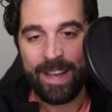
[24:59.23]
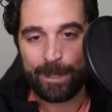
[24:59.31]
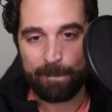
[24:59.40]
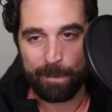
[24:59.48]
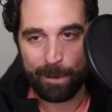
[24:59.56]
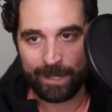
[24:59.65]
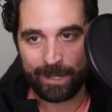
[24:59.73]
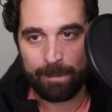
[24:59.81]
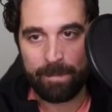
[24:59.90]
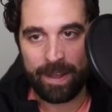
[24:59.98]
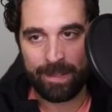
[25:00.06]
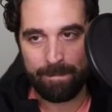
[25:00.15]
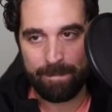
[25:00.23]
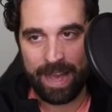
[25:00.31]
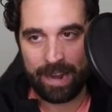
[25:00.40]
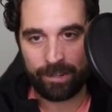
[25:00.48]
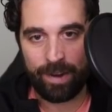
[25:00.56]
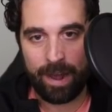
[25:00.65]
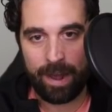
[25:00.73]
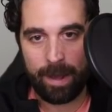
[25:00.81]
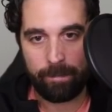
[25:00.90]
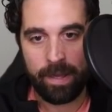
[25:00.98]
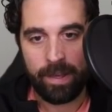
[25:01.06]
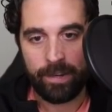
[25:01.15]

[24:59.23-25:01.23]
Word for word: to participate in the pack drop,